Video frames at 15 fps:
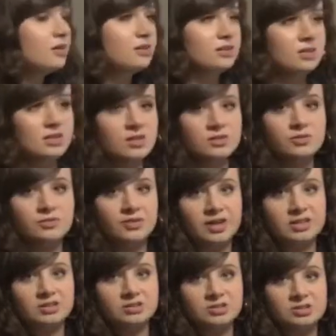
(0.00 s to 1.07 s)
the other
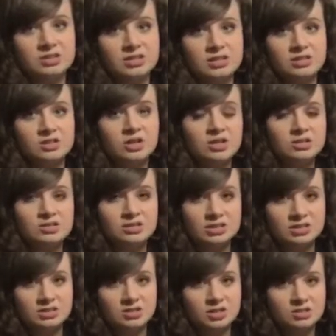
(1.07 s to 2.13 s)
factors that
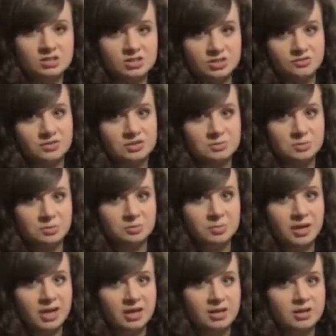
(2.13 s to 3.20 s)
it's also divisible
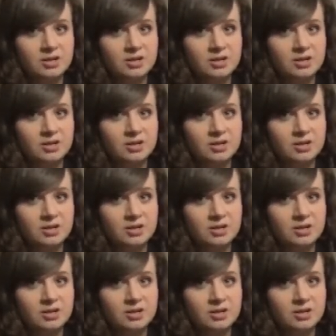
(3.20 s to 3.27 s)
by